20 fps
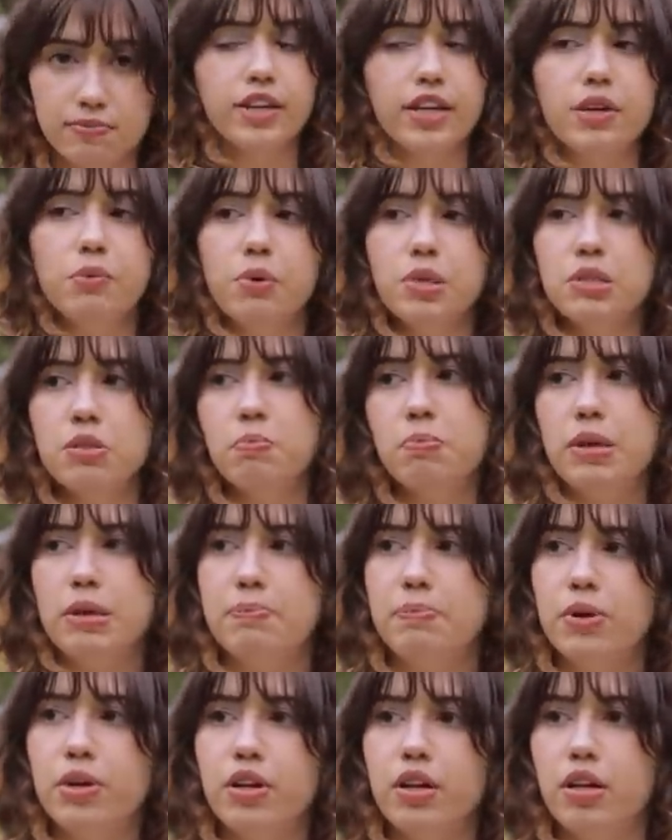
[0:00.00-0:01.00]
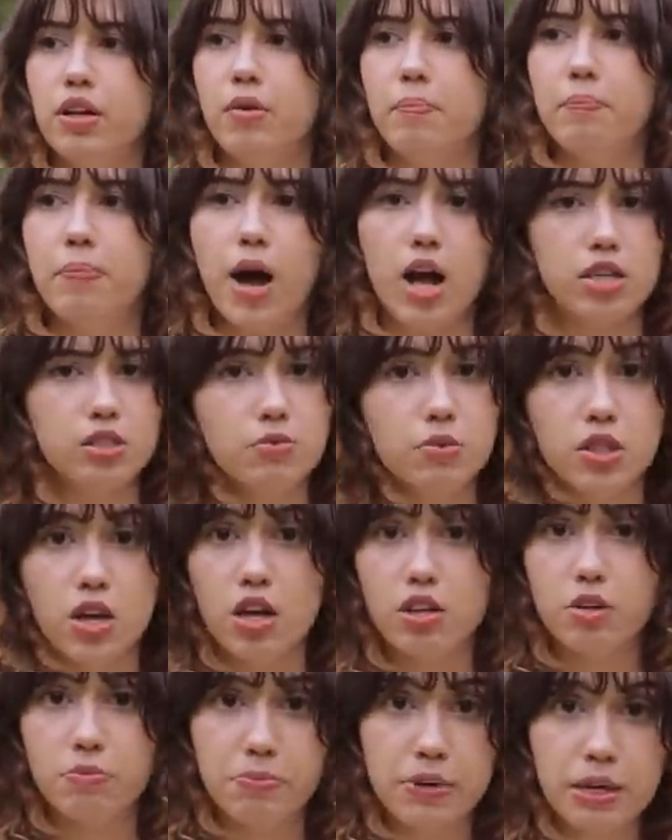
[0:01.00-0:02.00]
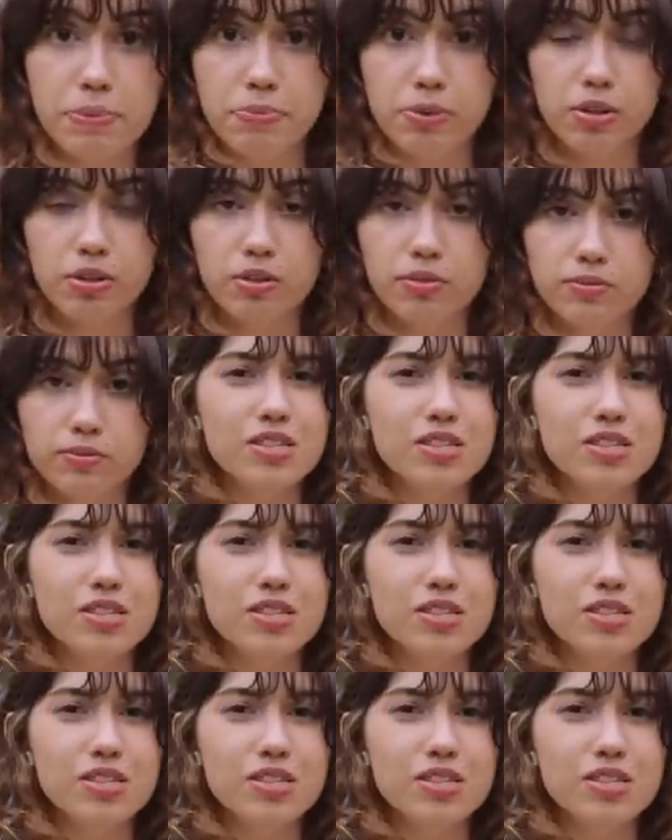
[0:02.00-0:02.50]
They don't want to be put in a box with other people.